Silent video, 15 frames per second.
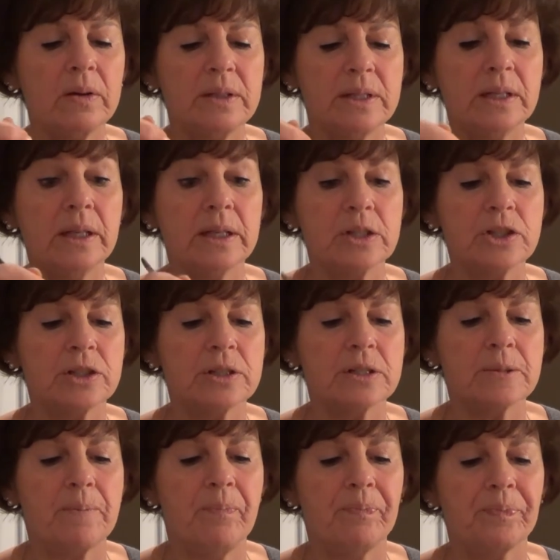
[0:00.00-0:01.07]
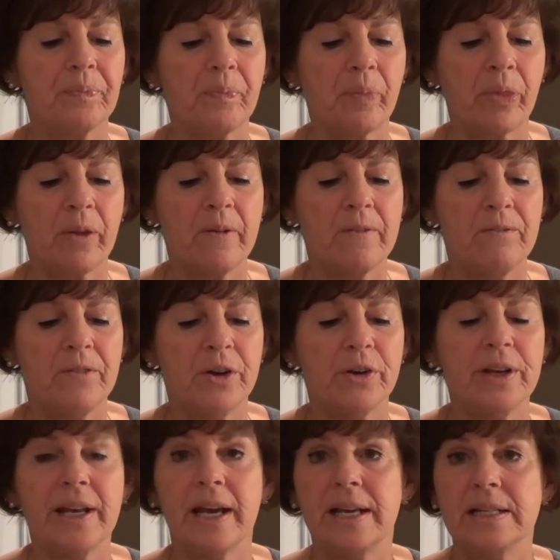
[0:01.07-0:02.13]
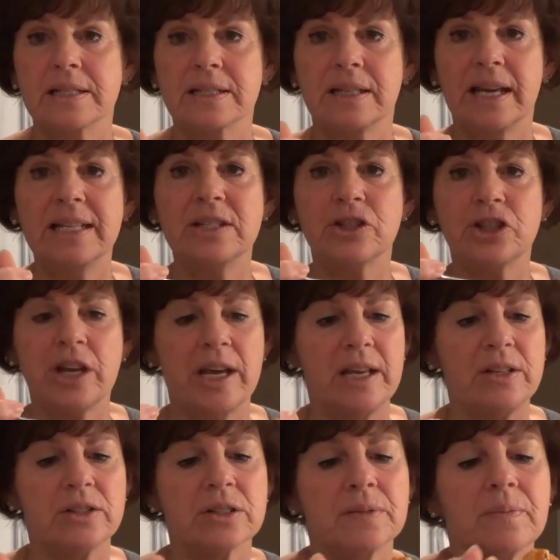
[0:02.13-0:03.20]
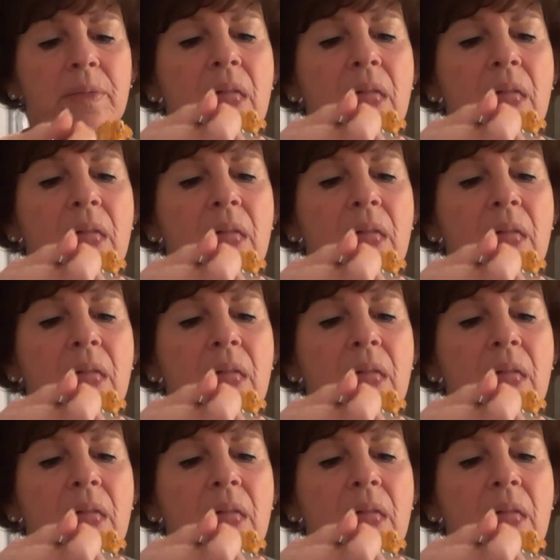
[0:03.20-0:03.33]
Delicious. Very nice. Nice change.